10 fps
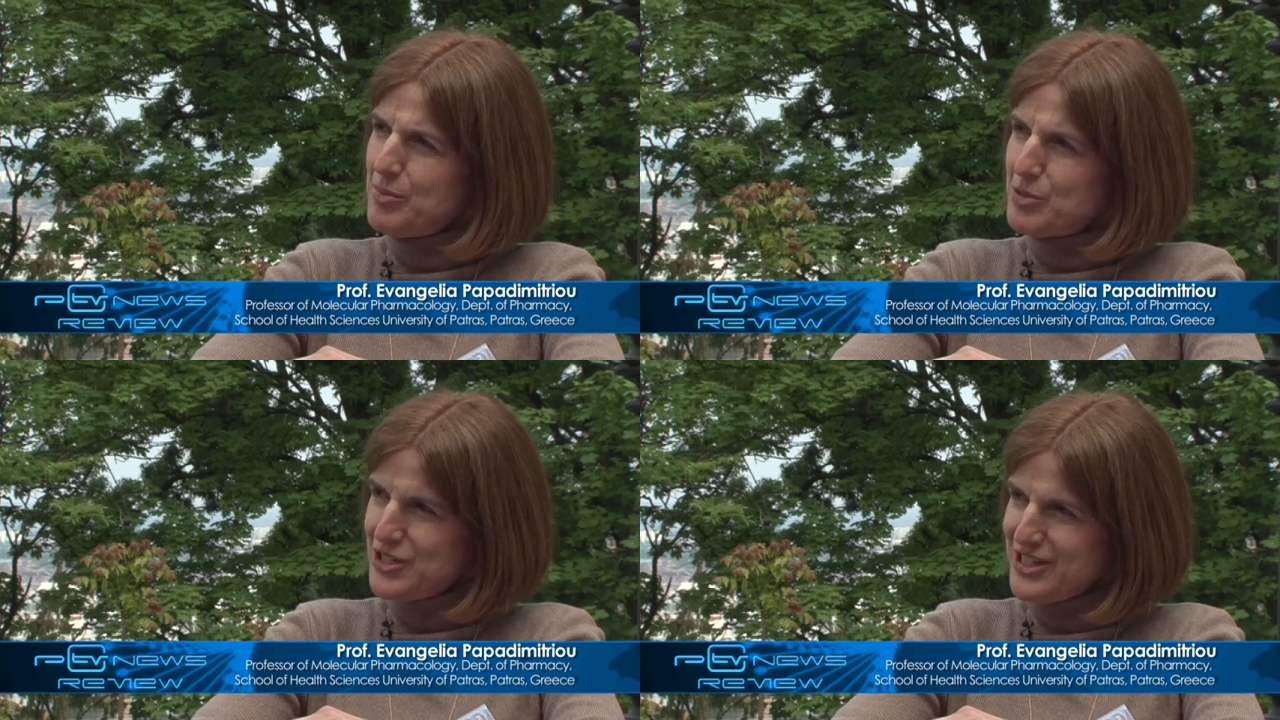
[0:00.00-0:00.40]

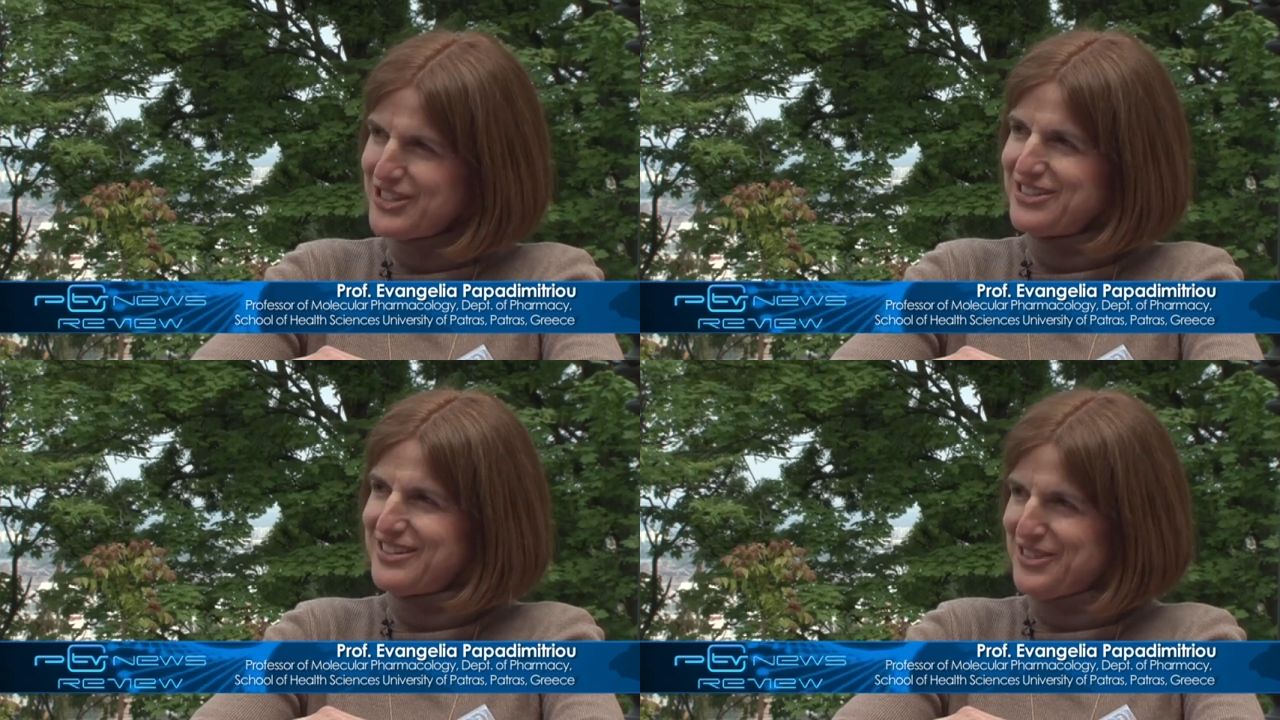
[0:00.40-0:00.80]

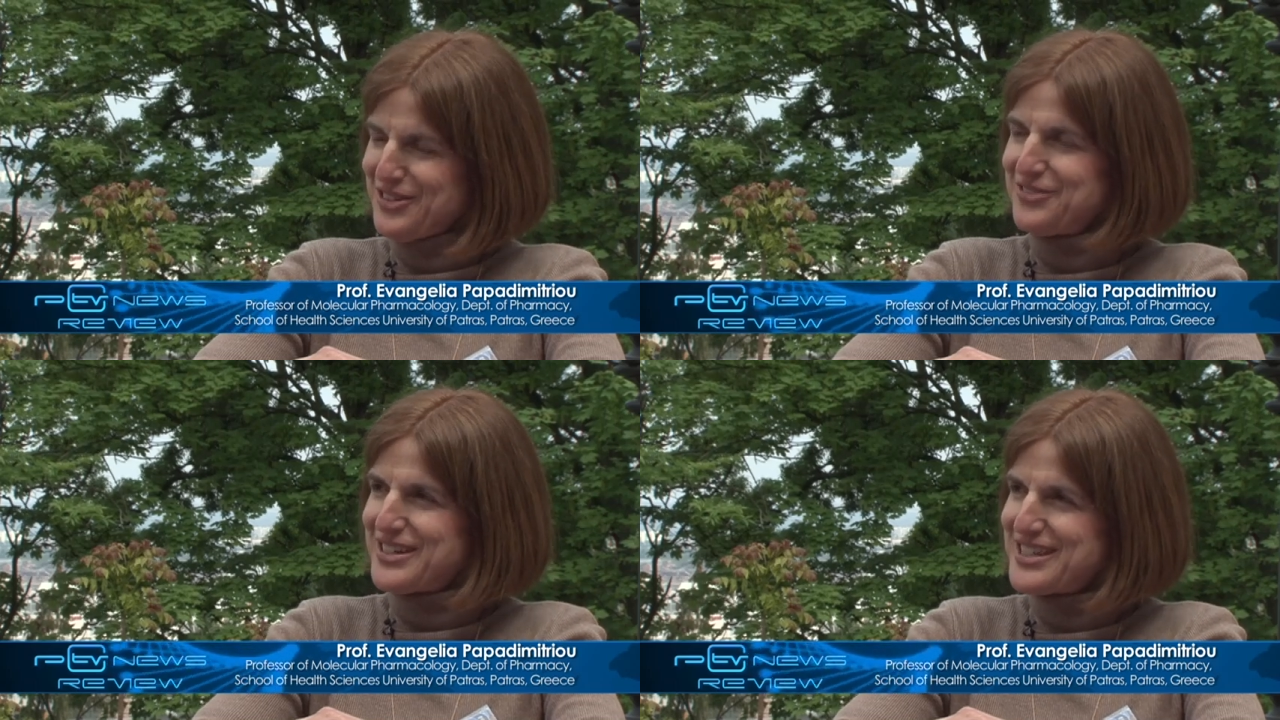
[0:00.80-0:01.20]
position at
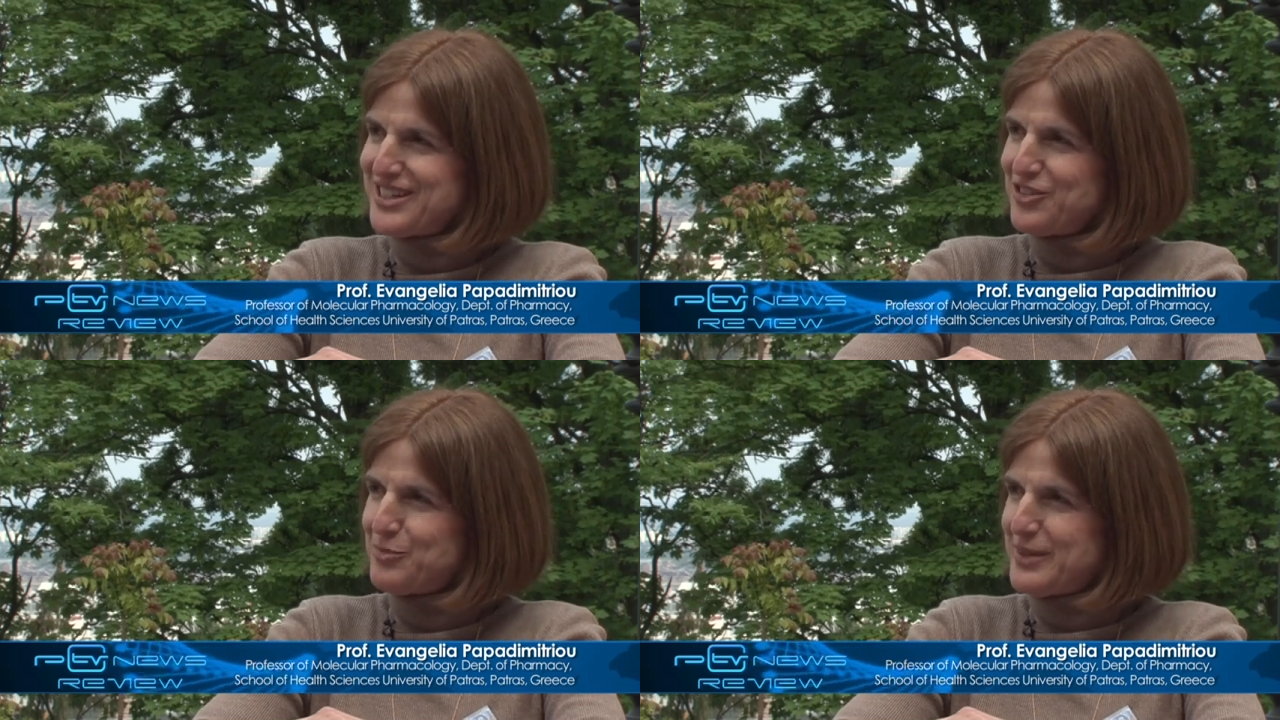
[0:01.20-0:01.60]

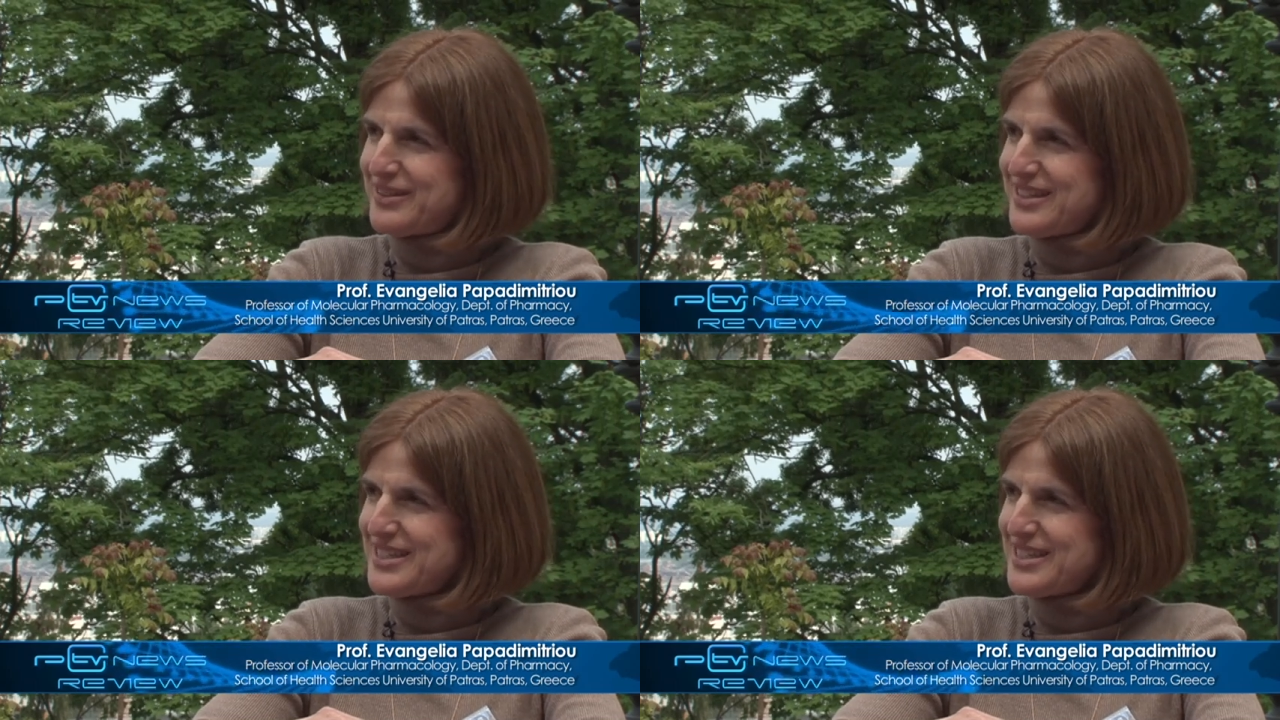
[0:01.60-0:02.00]
University of
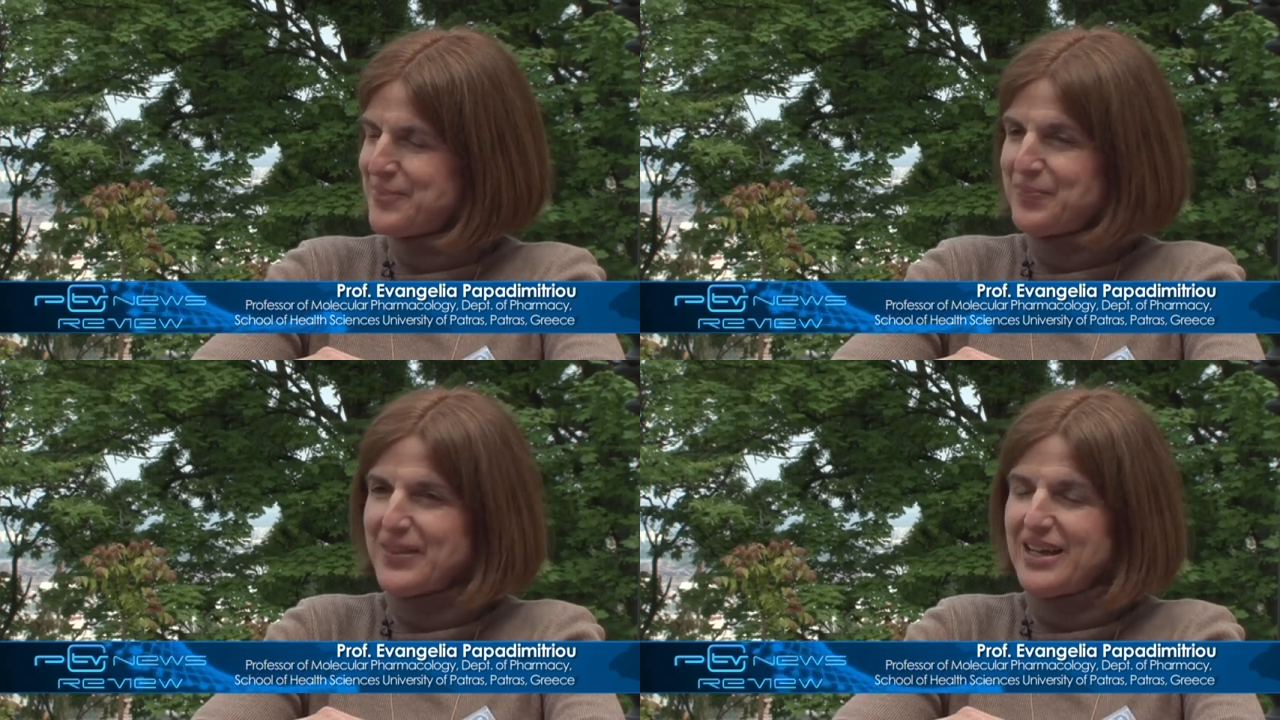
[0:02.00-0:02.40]
Patras,
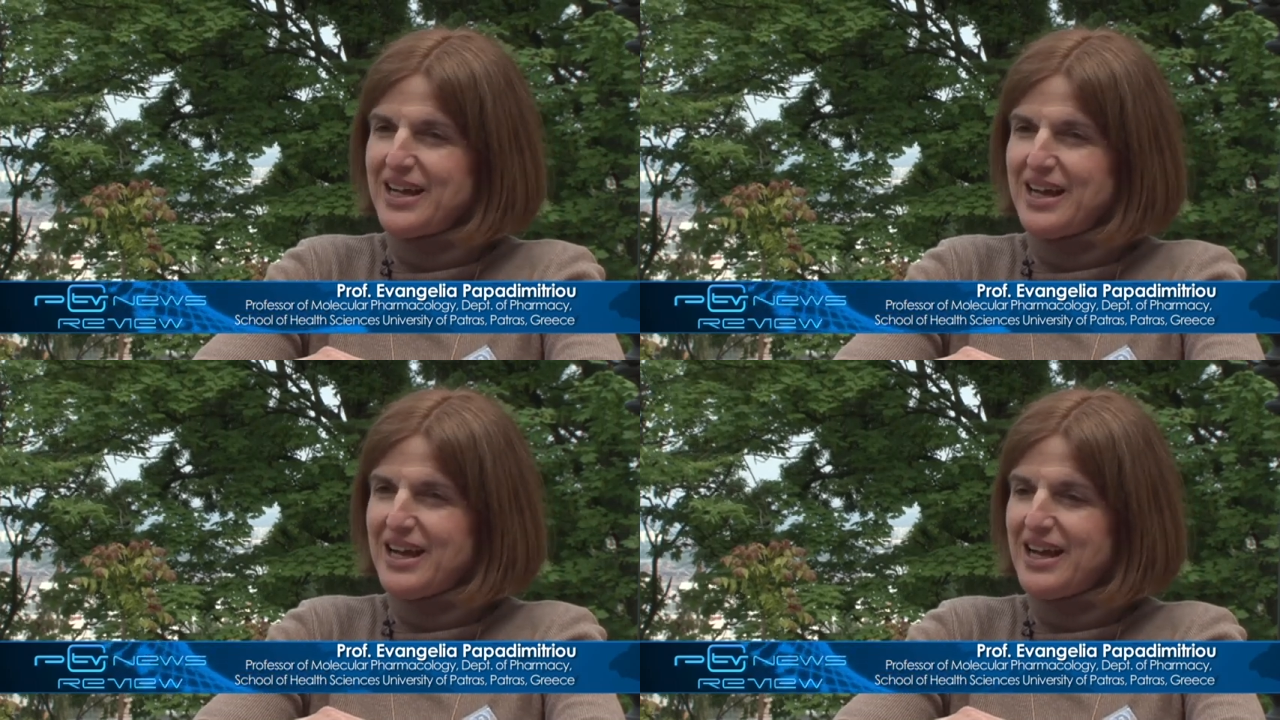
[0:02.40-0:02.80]

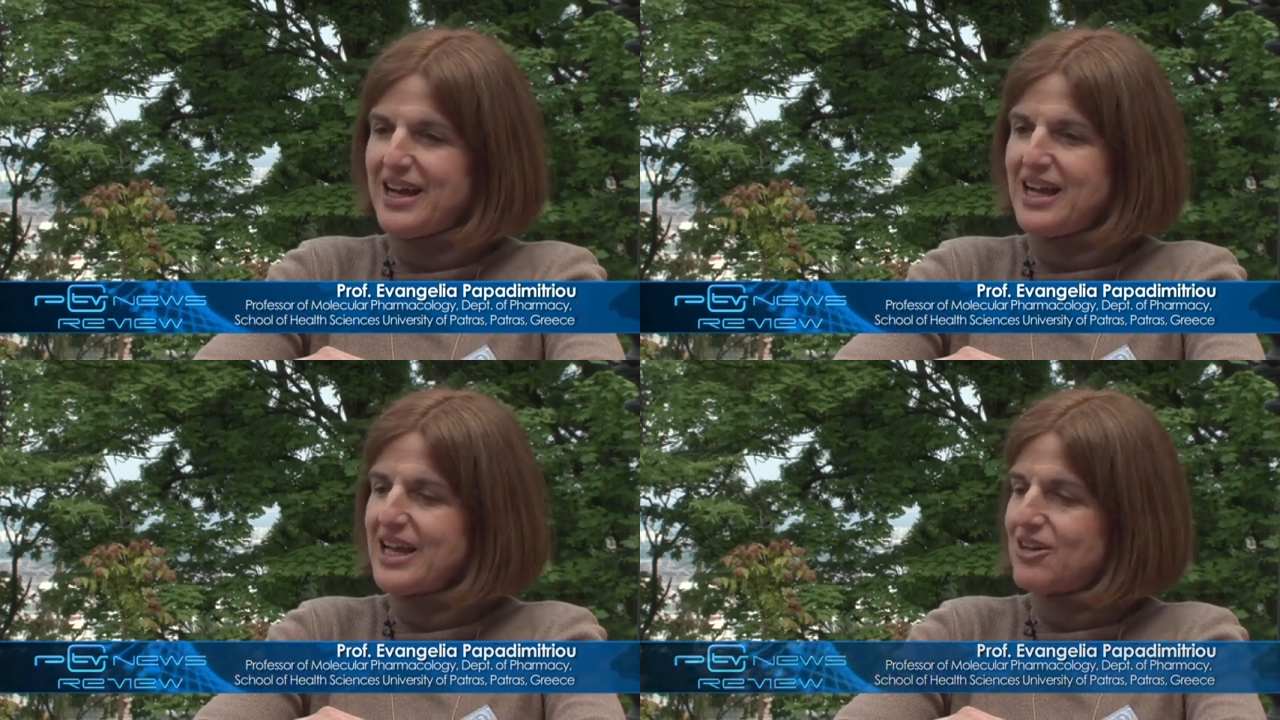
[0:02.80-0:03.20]
a